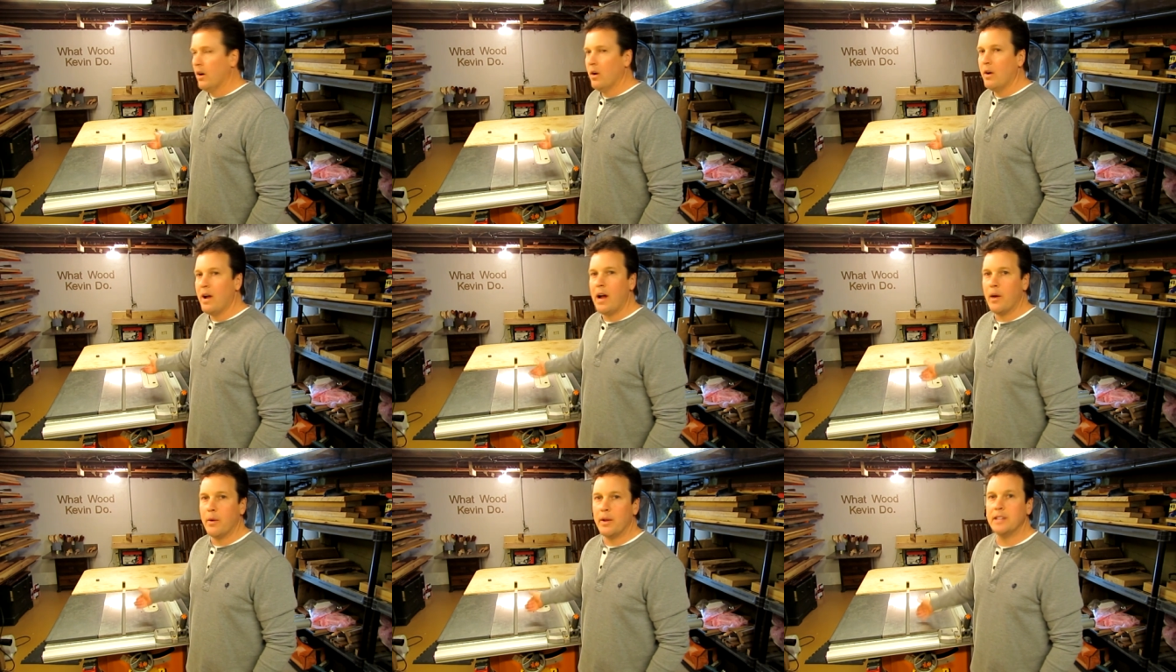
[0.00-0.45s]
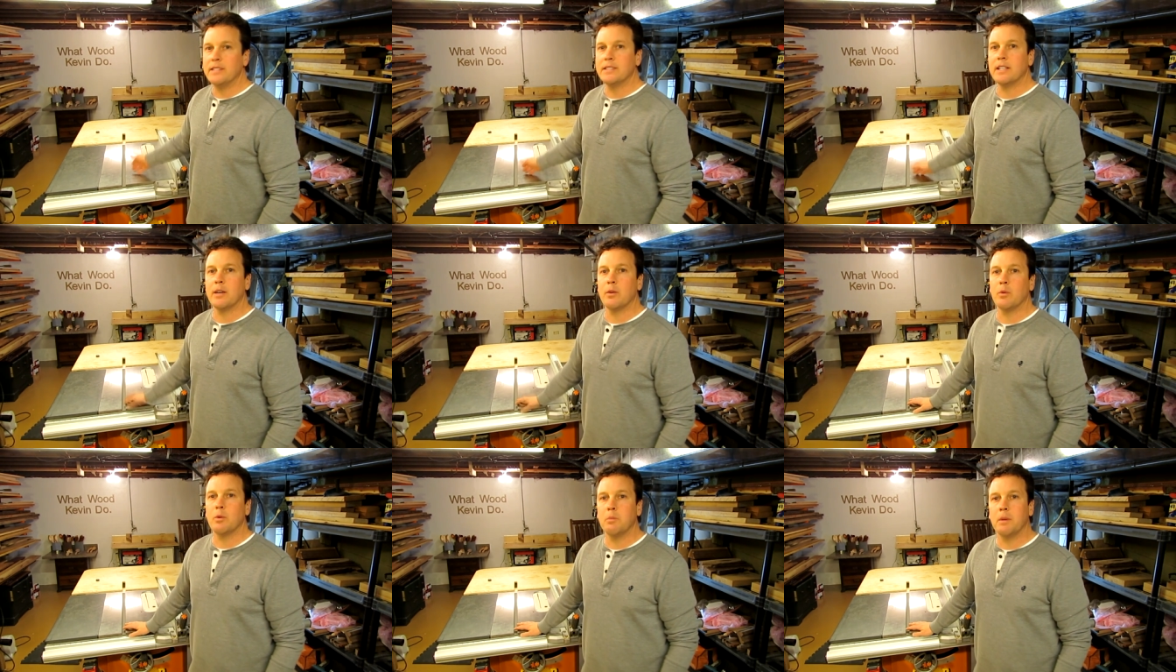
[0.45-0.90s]
how easy
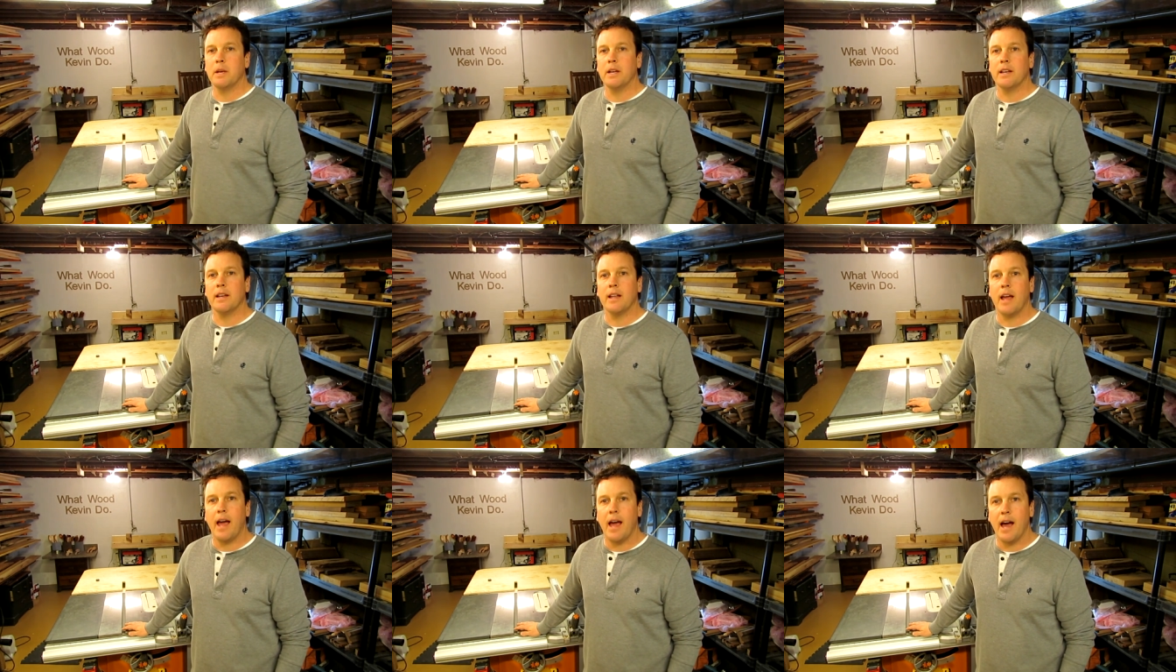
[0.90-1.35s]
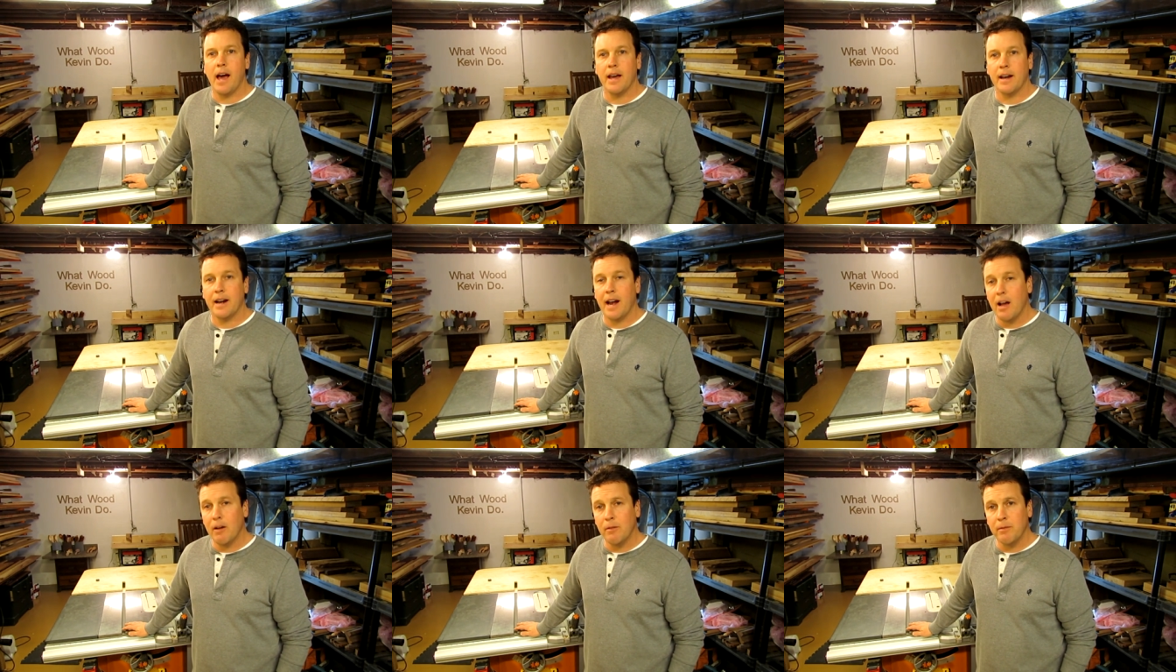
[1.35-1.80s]
it will be to add
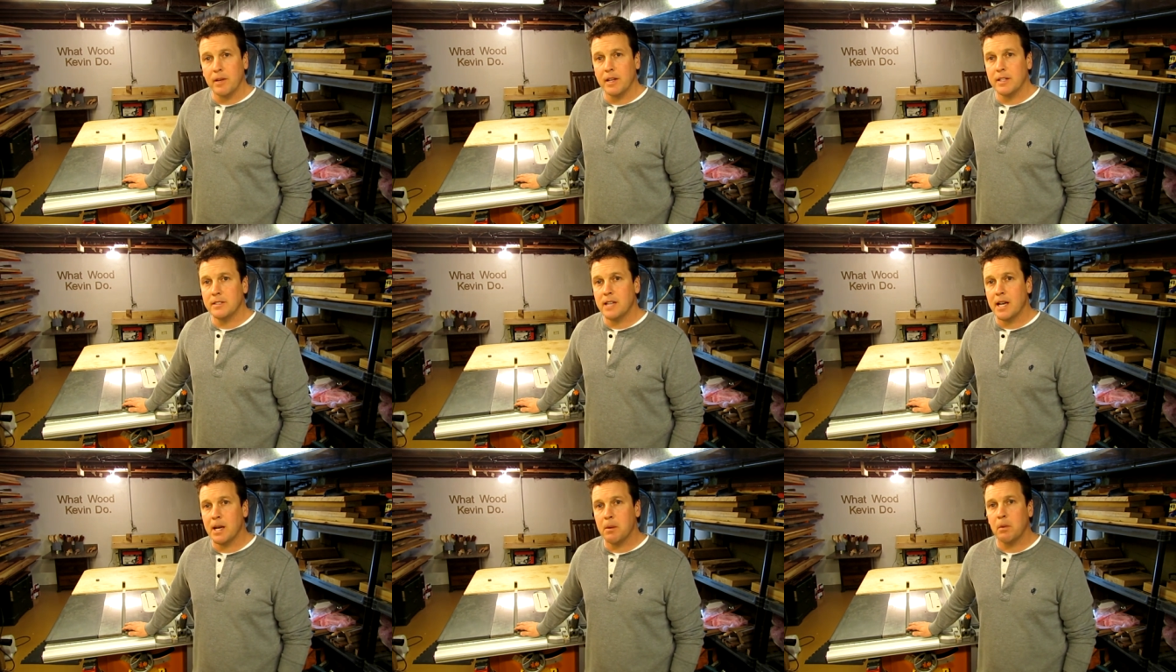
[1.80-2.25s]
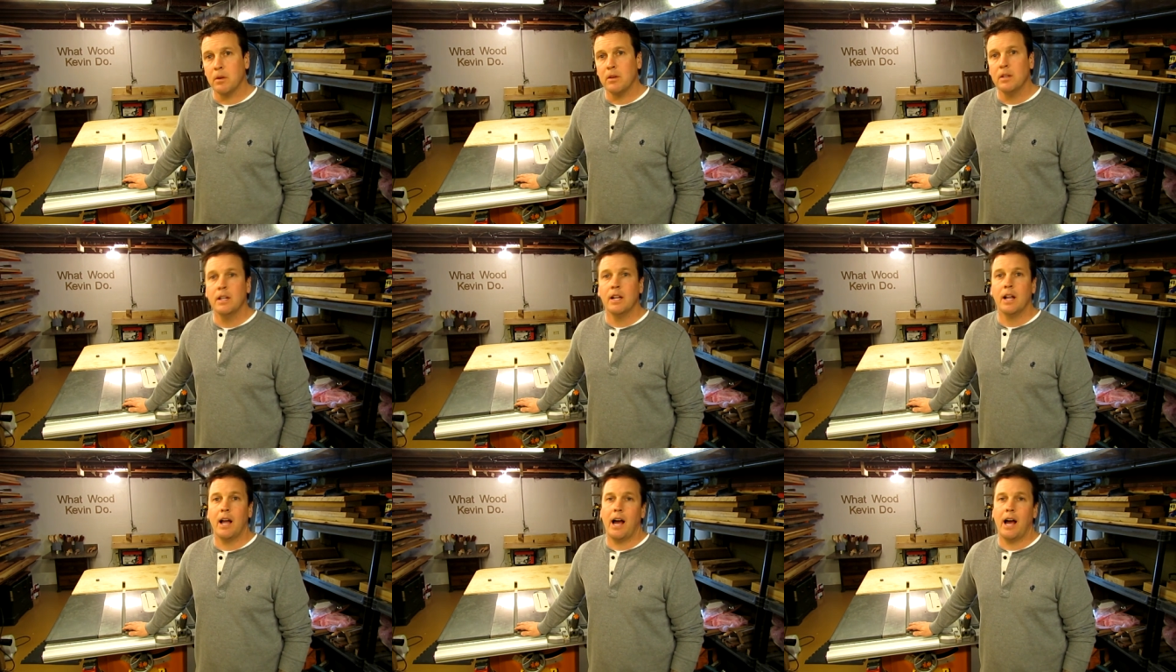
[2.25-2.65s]
an outfeed table,